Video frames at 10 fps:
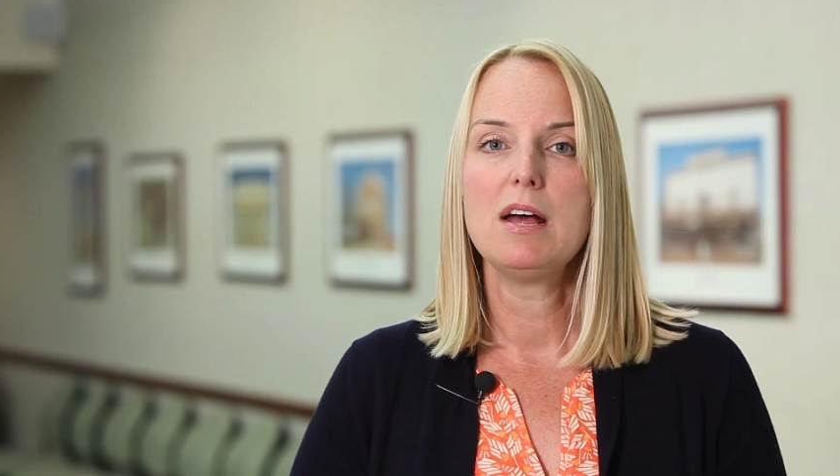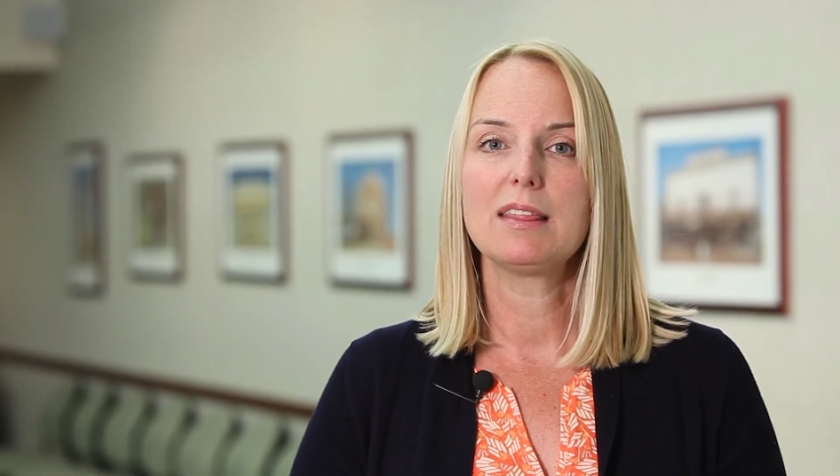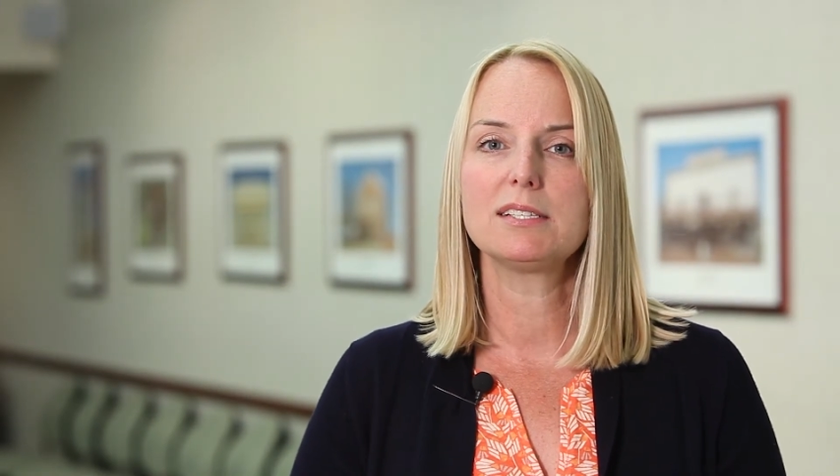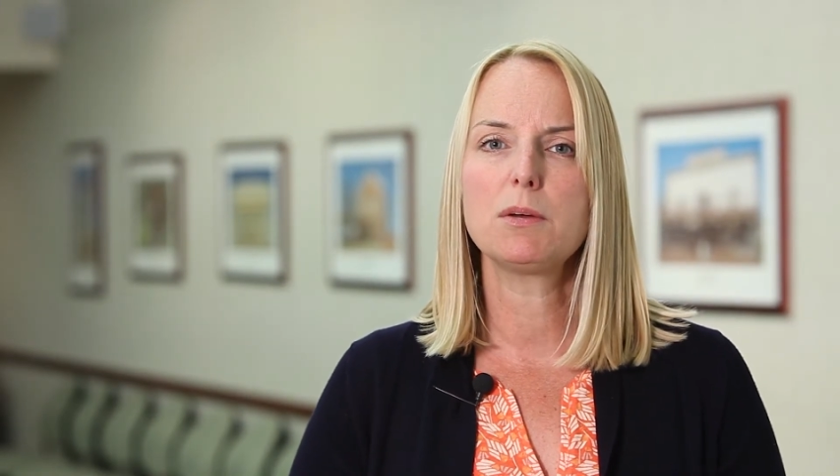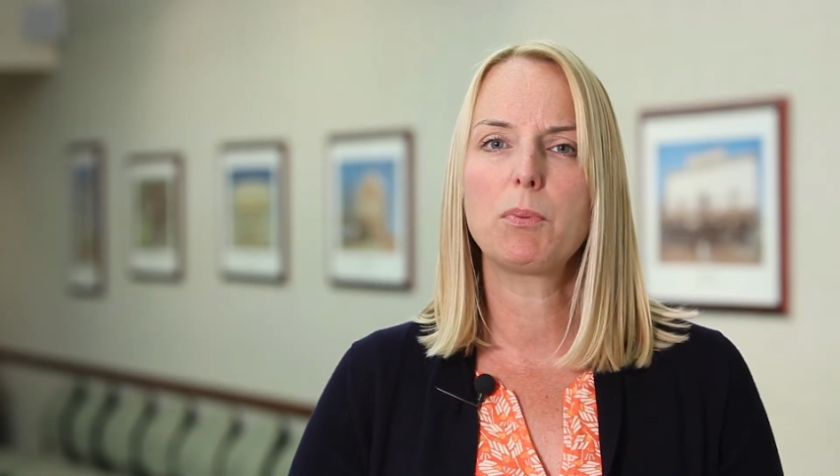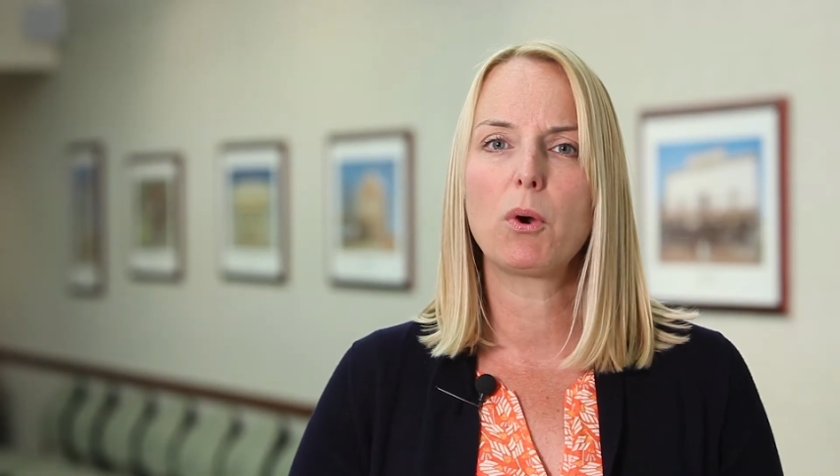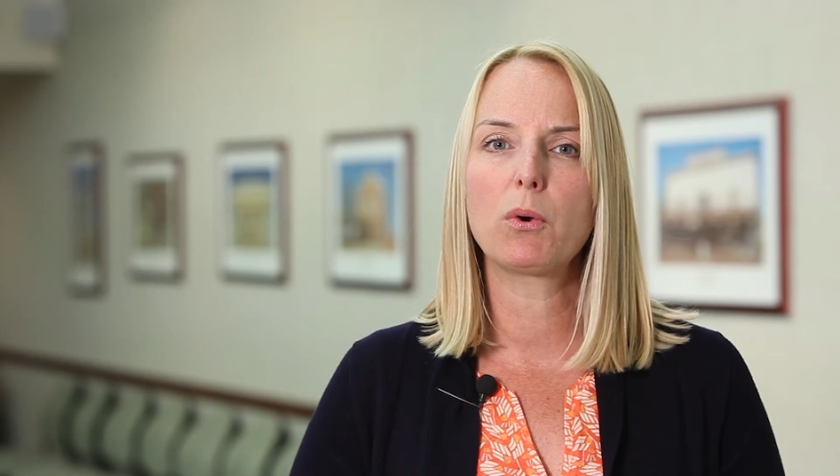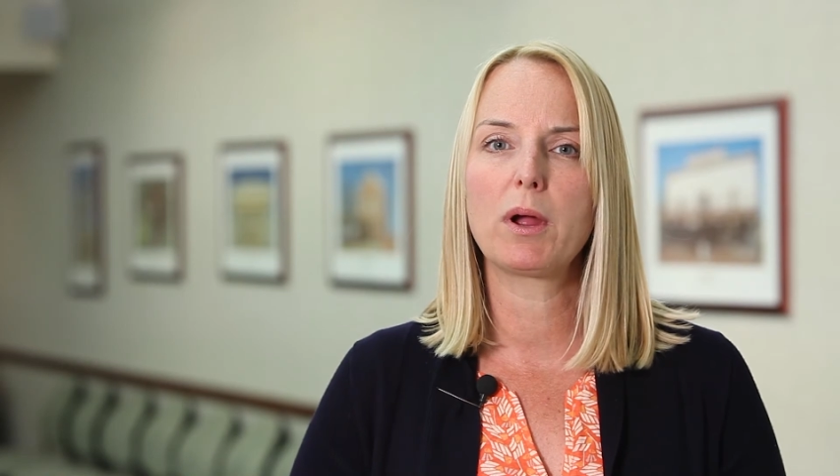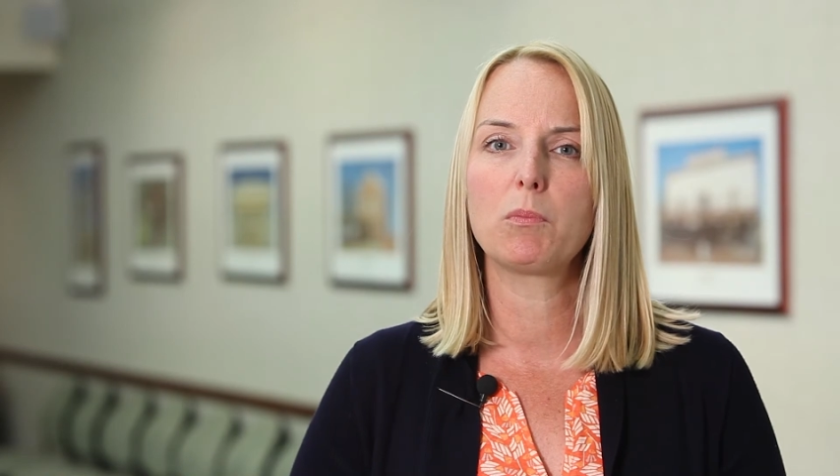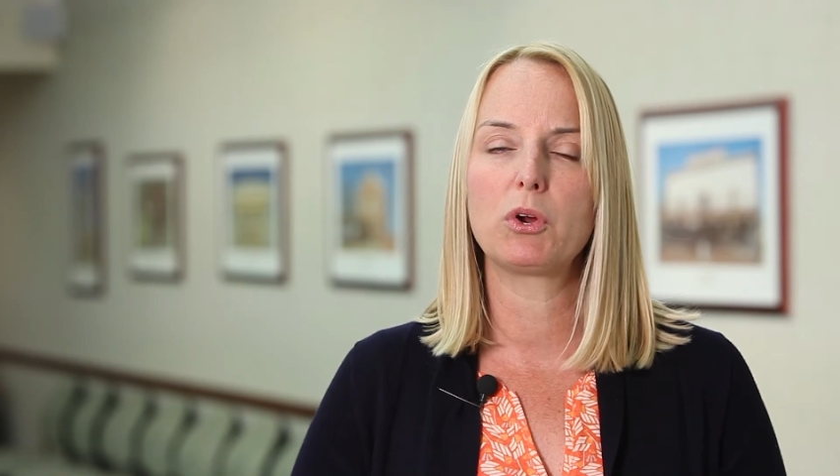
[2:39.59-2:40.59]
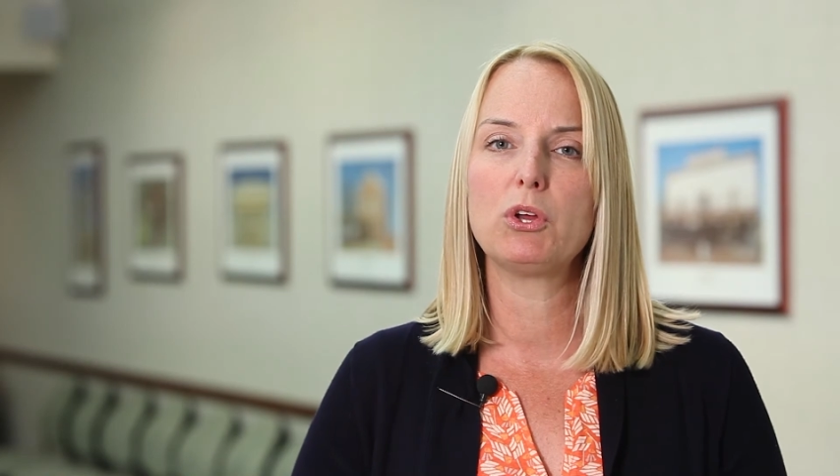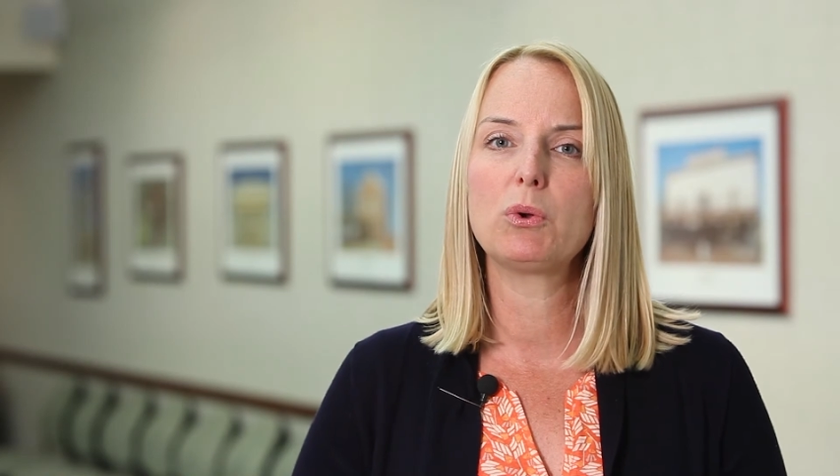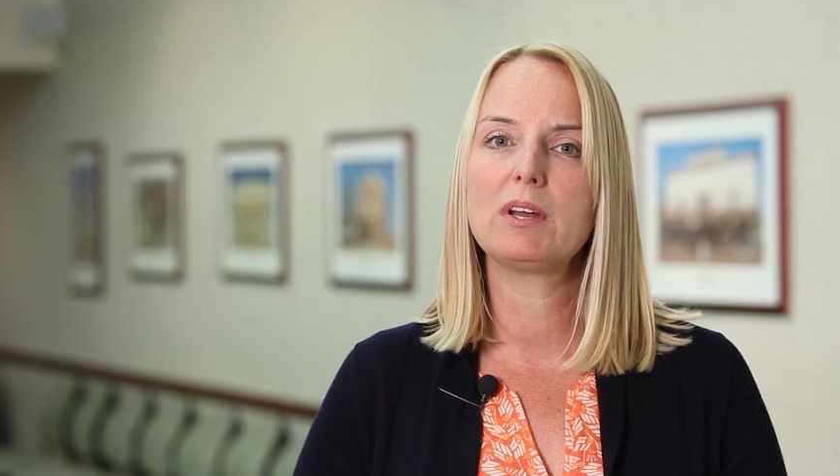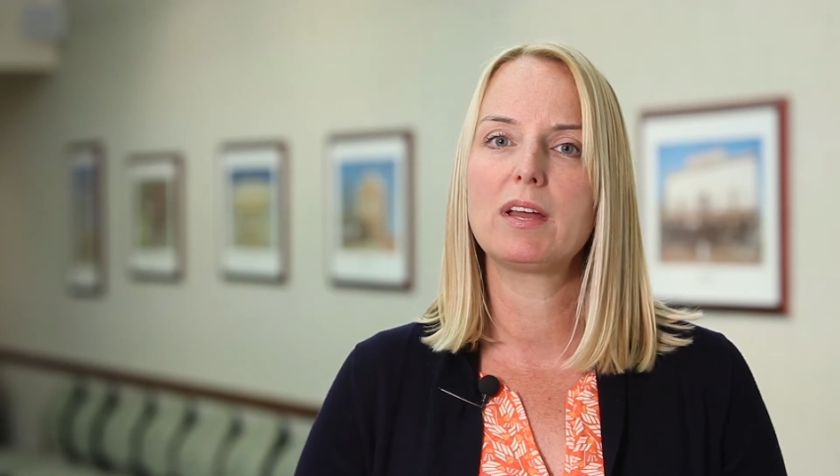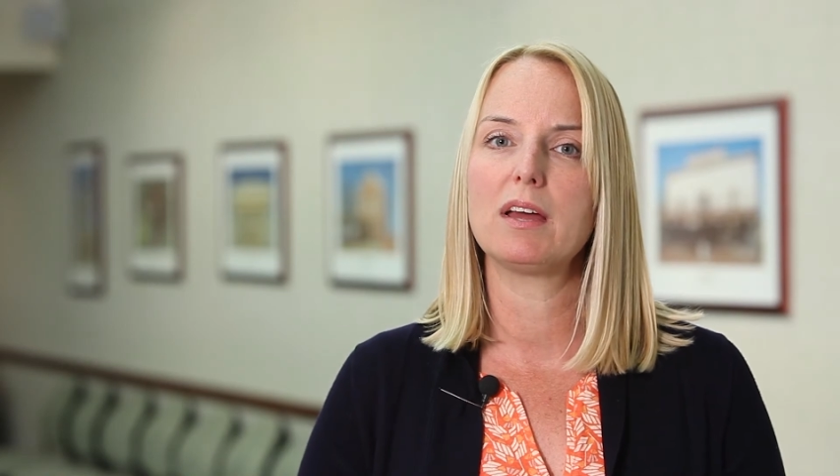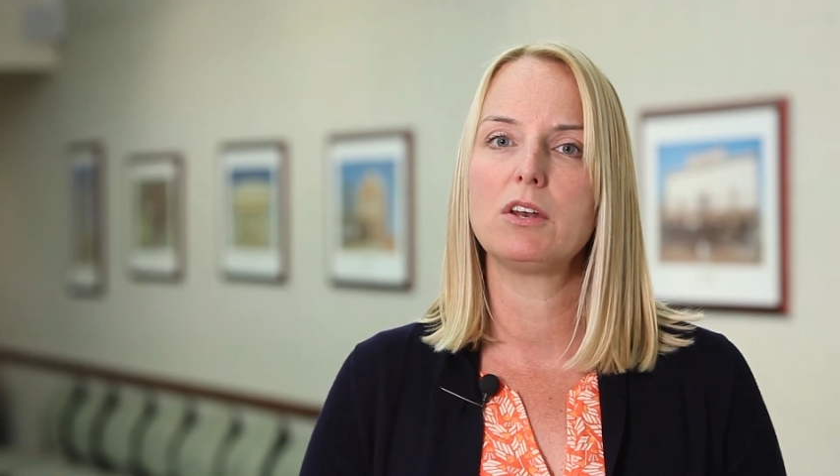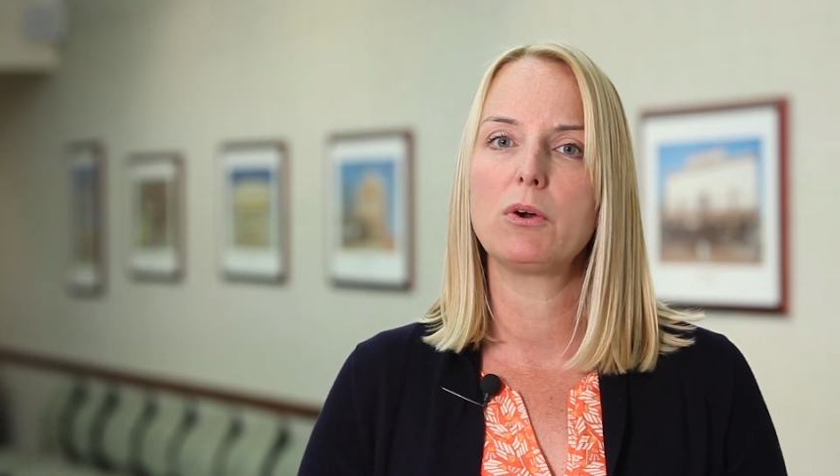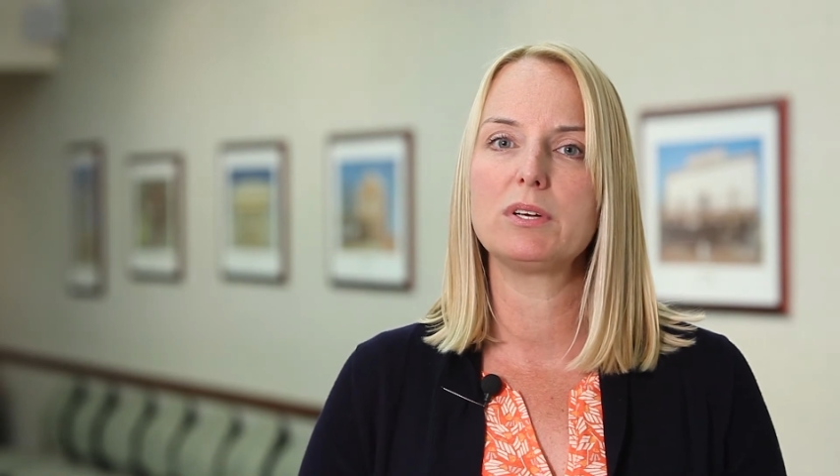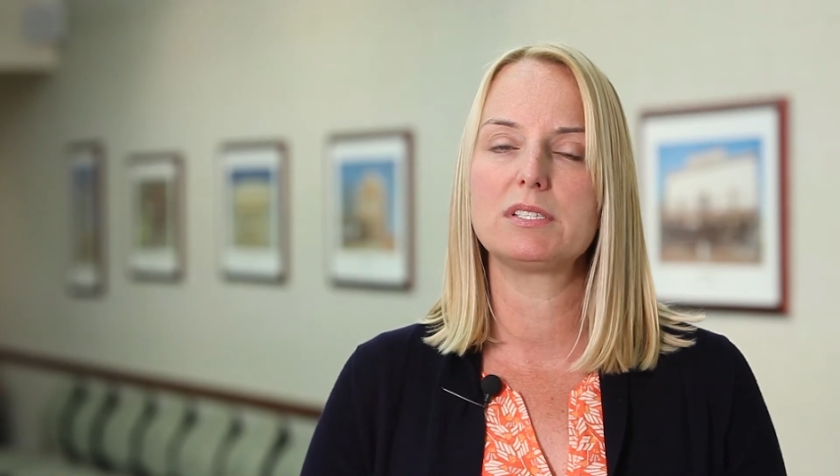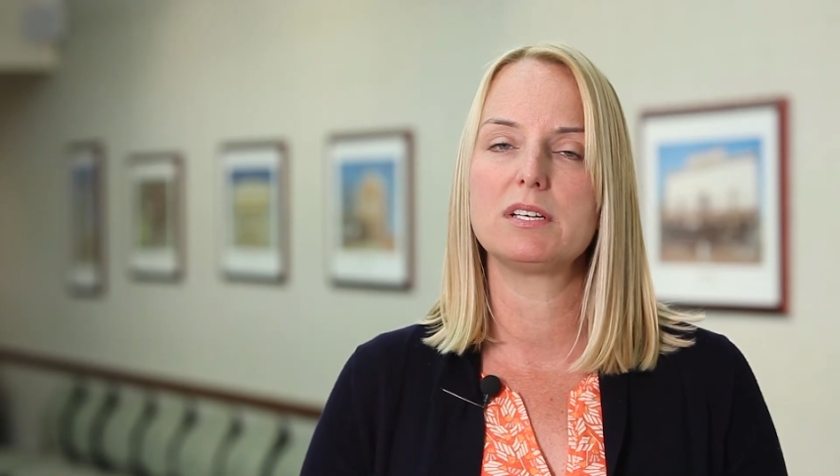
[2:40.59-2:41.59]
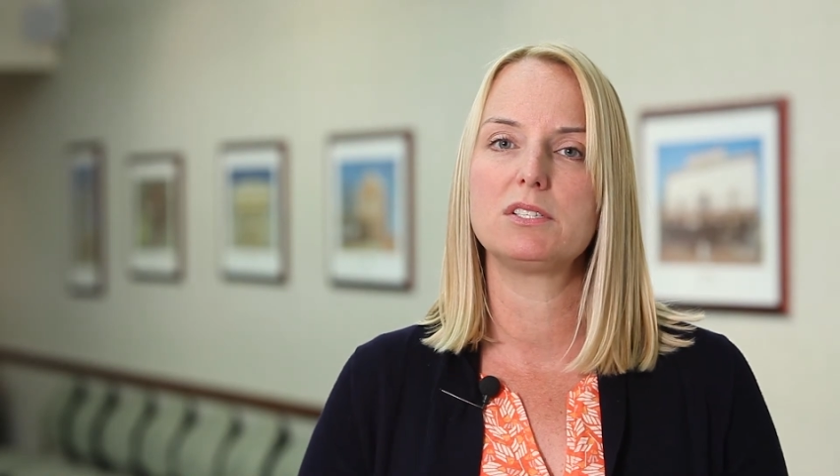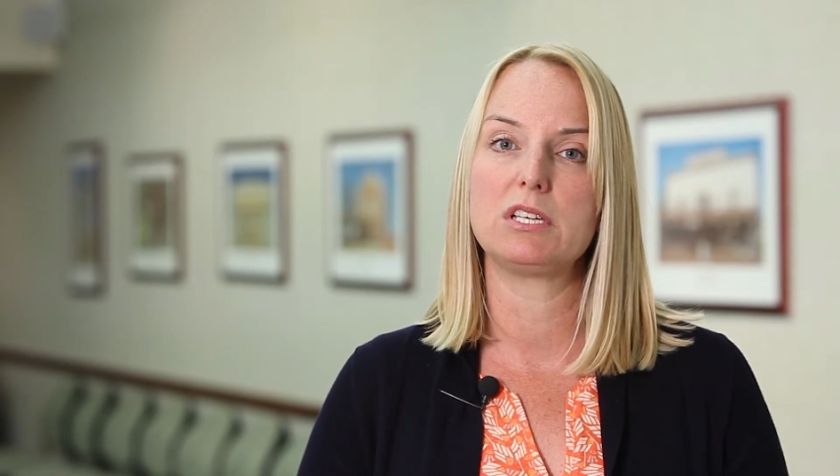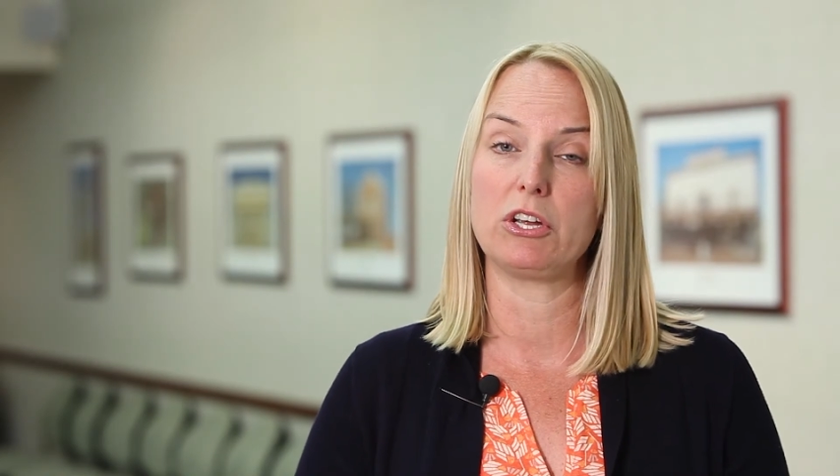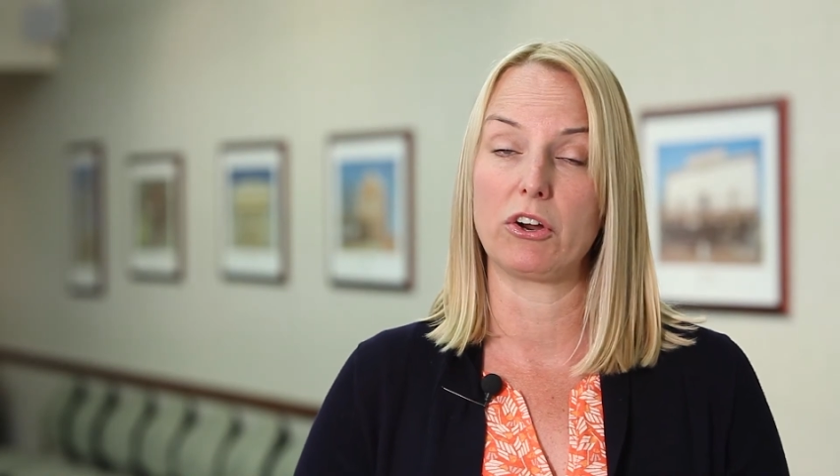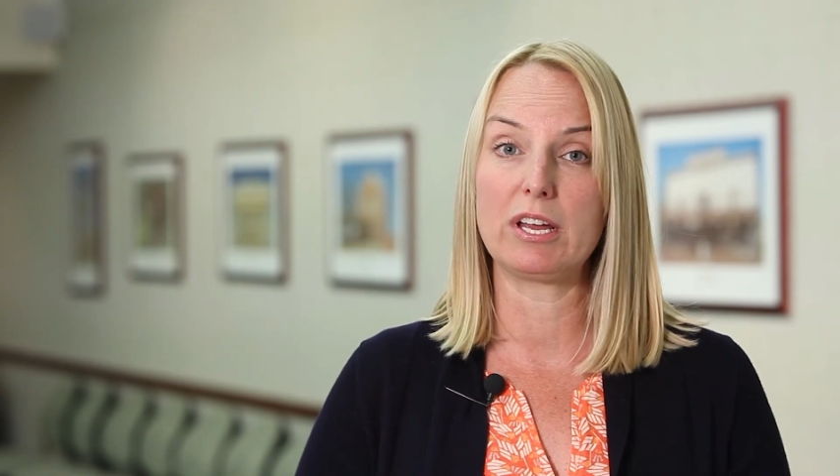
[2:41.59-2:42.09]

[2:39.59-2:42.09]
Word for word: That's a program where you can get notices to your